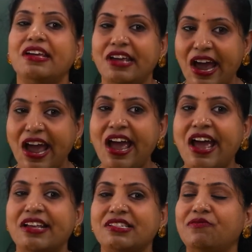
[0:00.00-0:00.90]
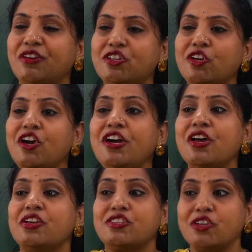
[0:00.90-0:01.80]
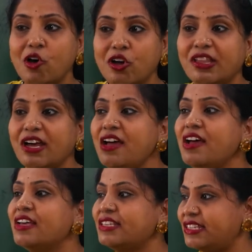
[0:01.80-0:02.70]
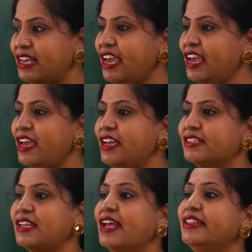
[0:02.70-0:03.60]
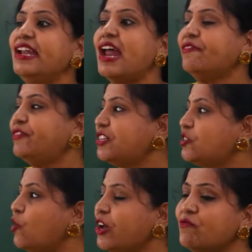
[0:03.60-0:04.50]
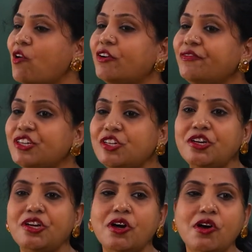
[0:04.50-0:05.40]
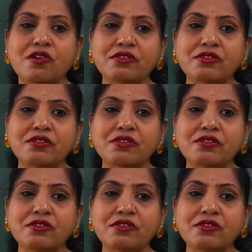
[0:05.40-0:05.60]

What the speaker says: Yes, we should sow the seeds. Then after sowing, what we should do?